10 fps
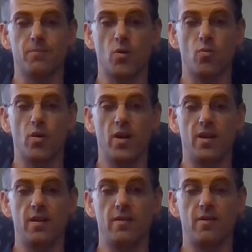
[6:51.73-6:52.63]

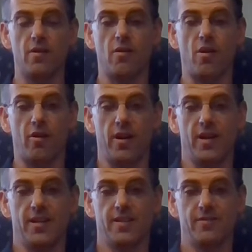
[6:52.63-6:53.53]
we are
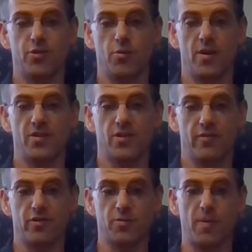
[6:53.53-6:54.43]
at two ends
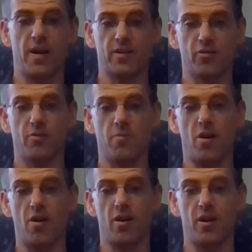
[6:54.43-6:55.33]
of a spectrum
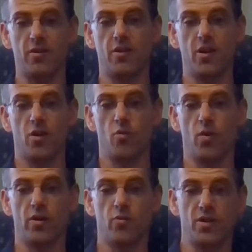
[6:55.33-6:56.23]
on
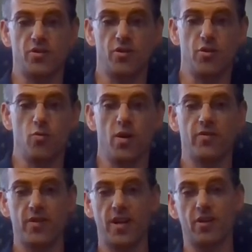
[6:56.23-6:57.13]
whether we should do
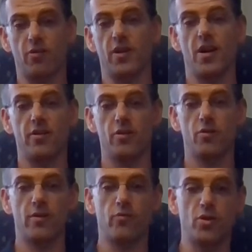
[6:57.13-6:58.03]
one thing or
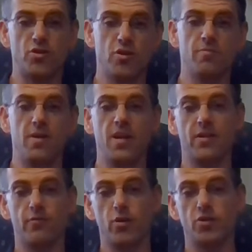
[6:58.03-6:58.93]
another, if we should
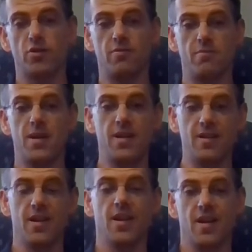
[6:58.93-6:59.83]
meet, if we shouldn't
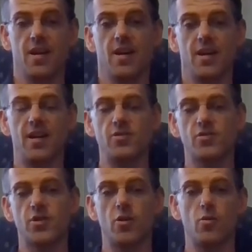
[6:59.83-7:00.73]
meet. And
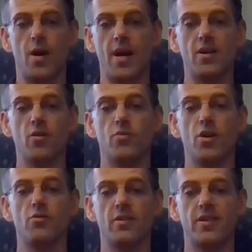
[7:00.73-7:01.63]
so I don't
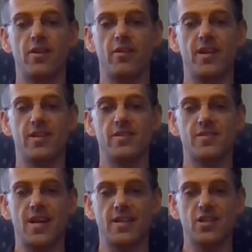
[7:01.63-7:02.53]
know that there
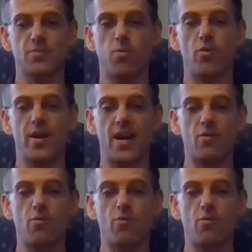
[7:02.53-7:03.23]
is at this point a